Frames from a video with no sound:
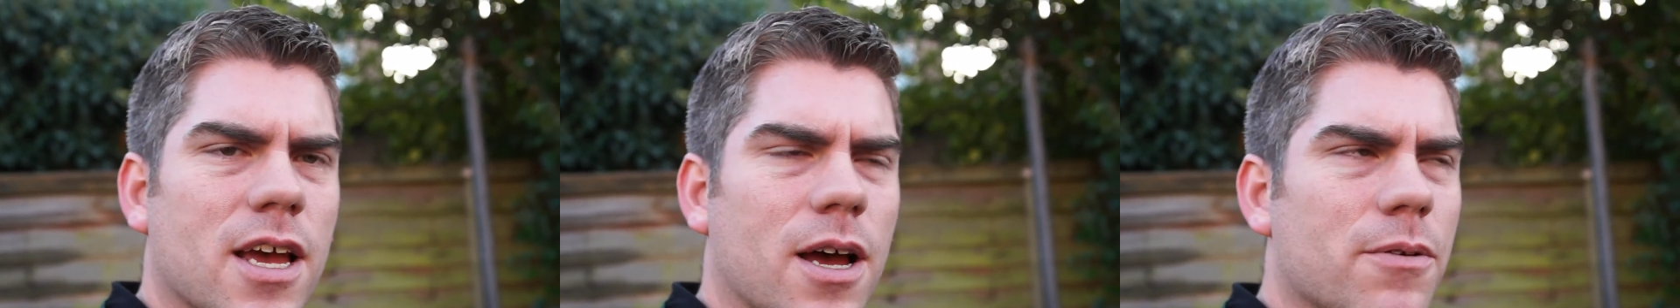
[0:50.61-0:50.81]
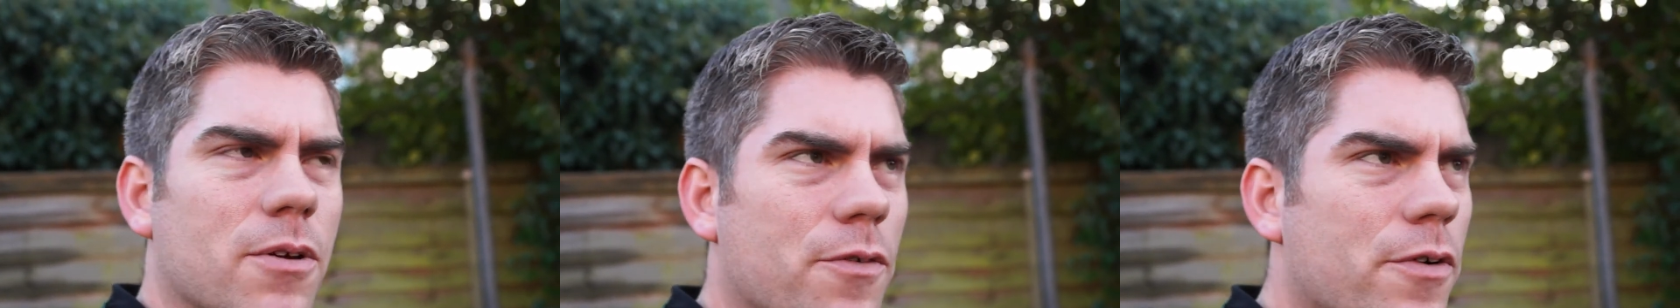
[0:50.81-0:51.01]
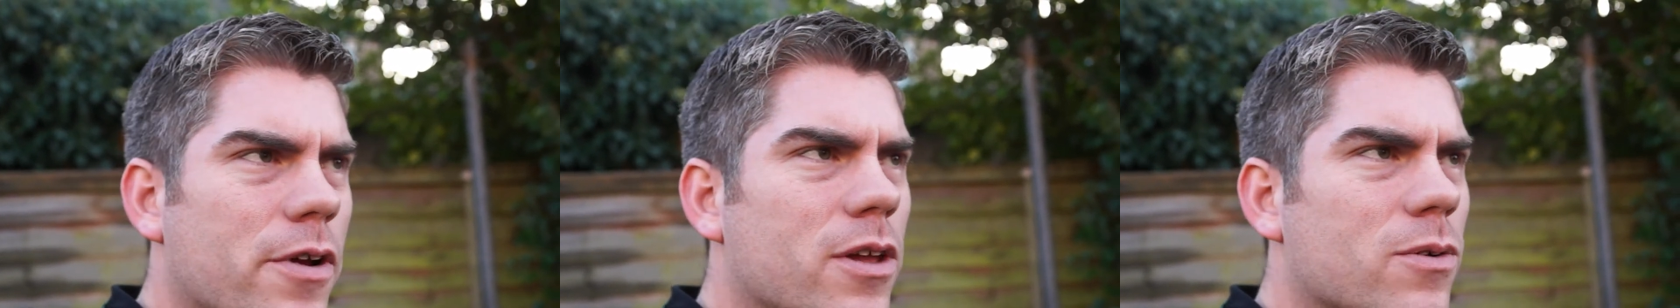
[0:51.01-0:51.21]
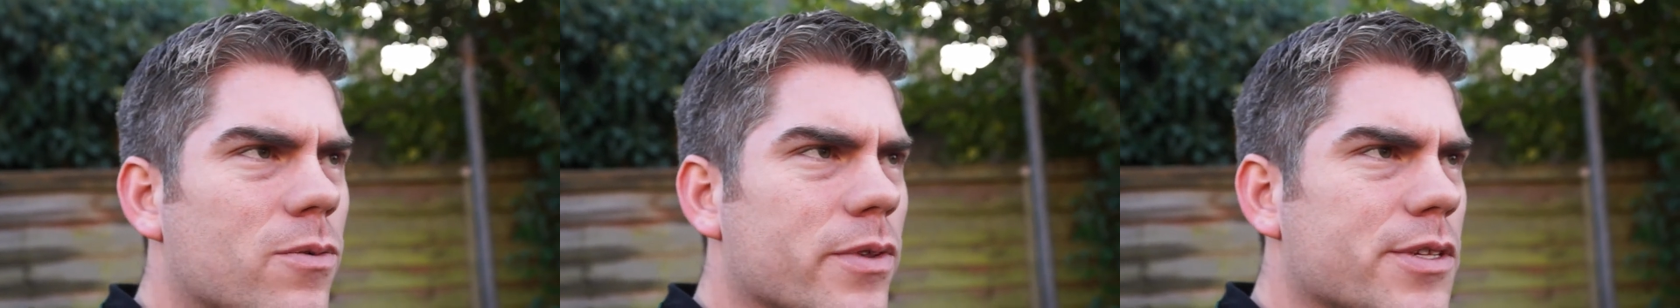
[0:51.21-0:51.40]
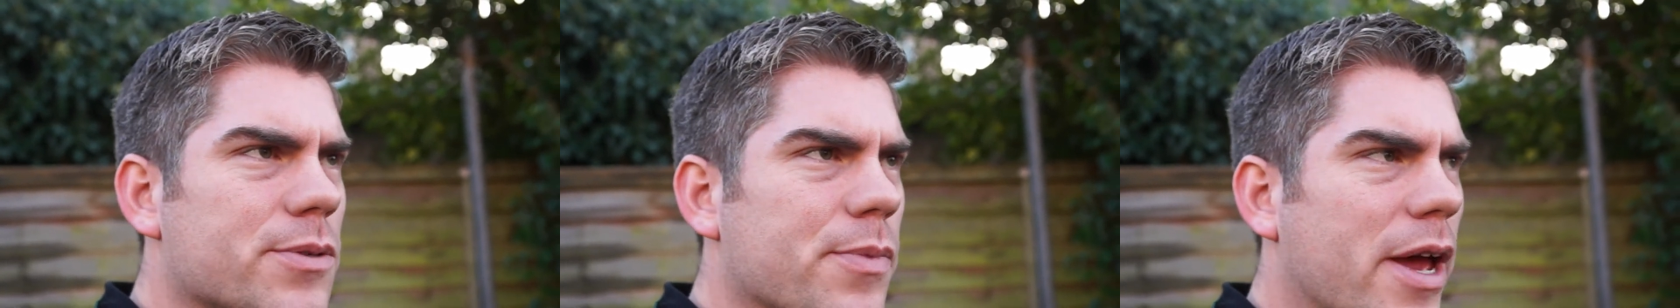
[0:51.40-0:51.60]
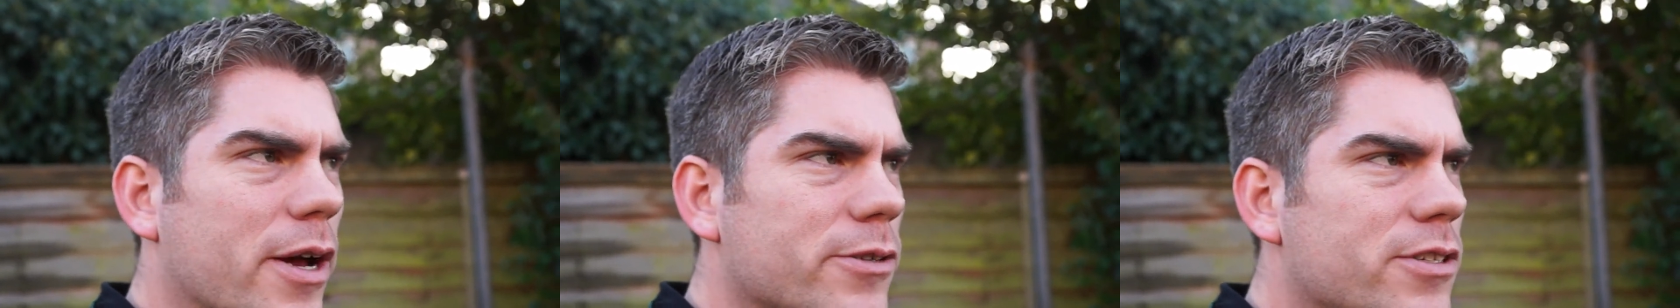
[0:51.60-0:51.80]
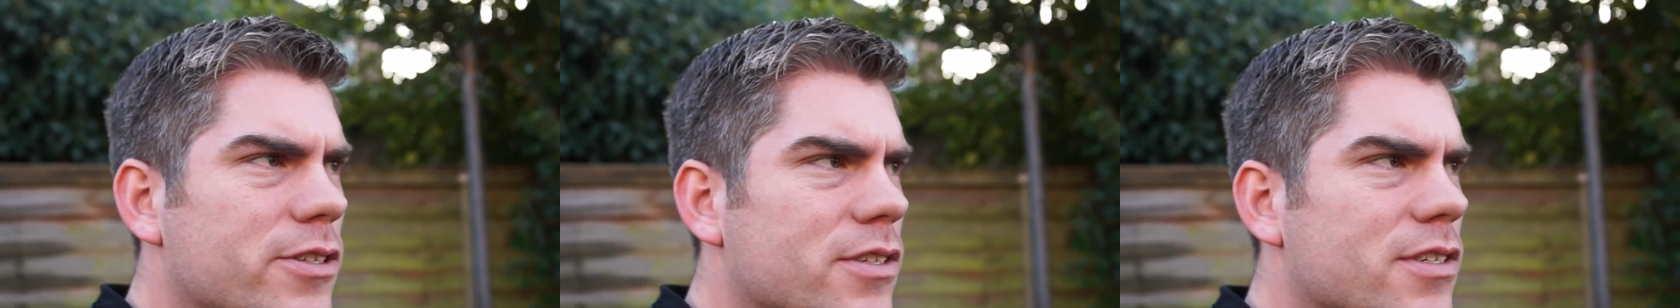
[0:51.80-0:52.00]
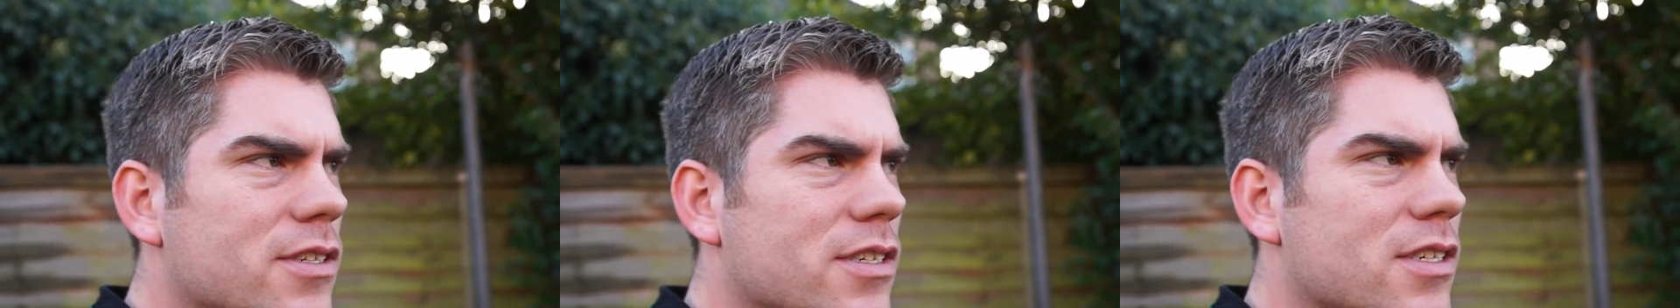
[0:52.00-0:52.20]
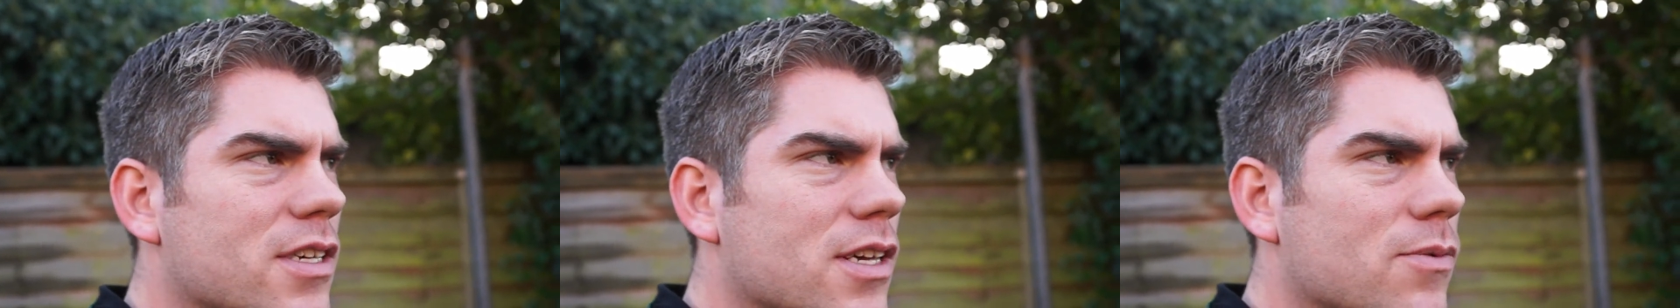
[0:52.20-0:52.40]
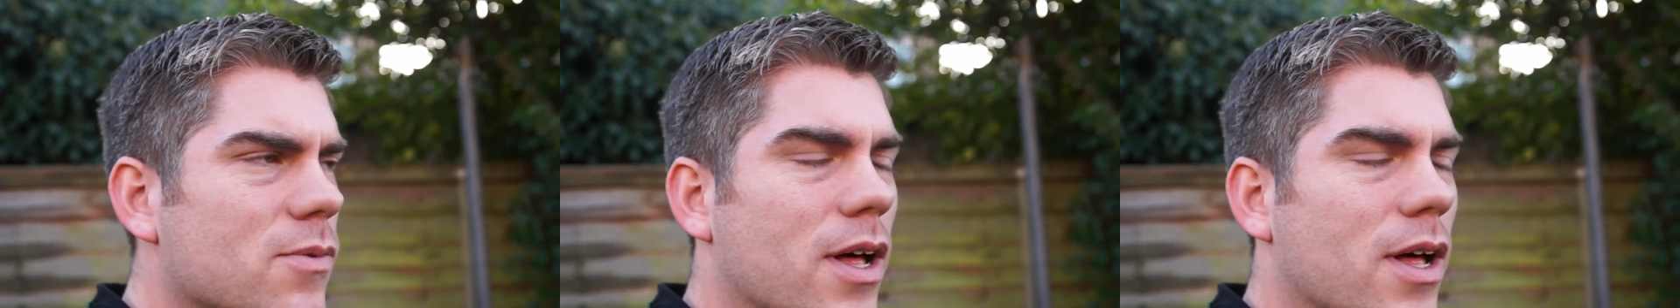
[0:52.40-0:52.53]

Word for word: I'm not very good with smells, you see.